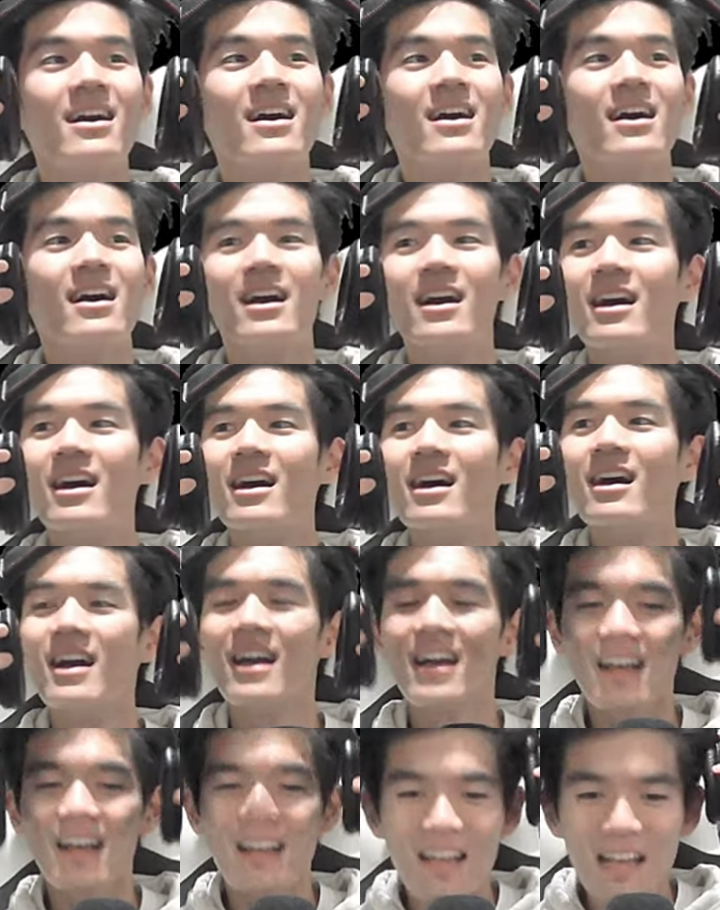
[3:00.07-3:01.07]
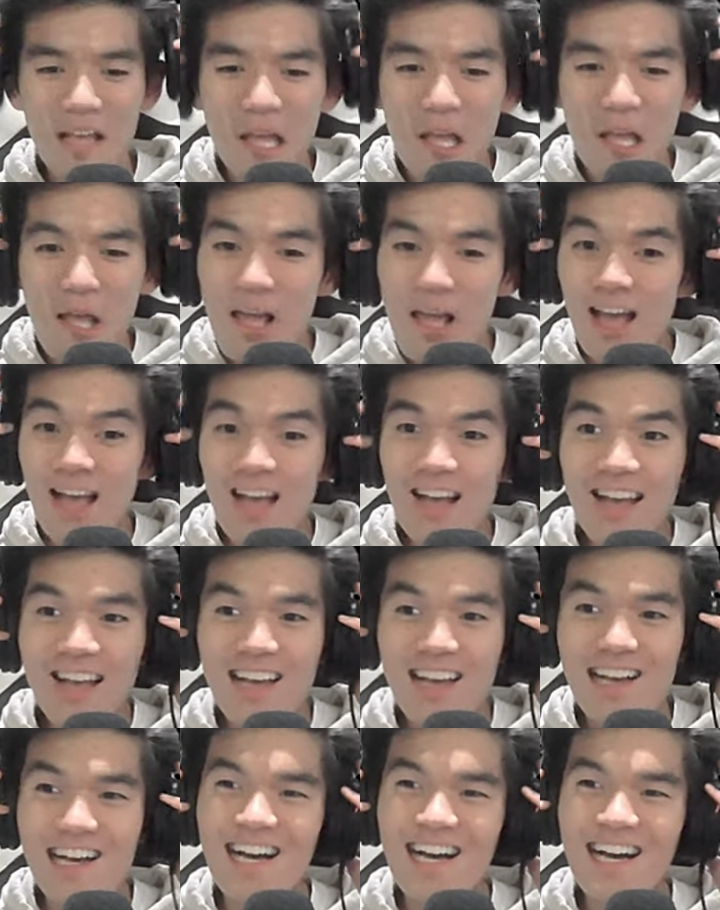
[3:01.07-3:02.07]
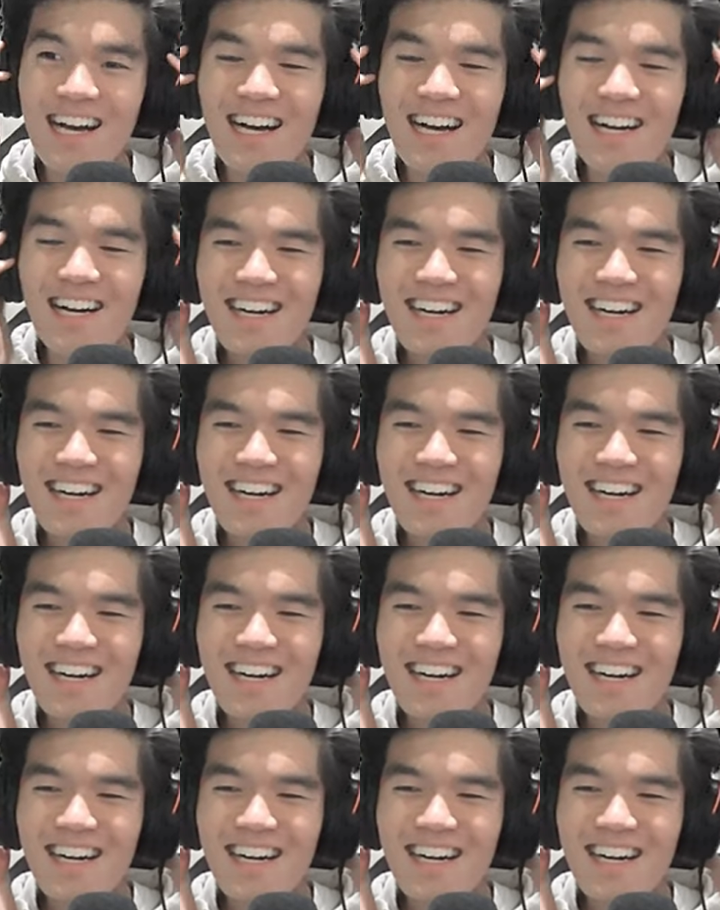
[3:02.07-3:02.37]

see Towns' big fat ass. I just.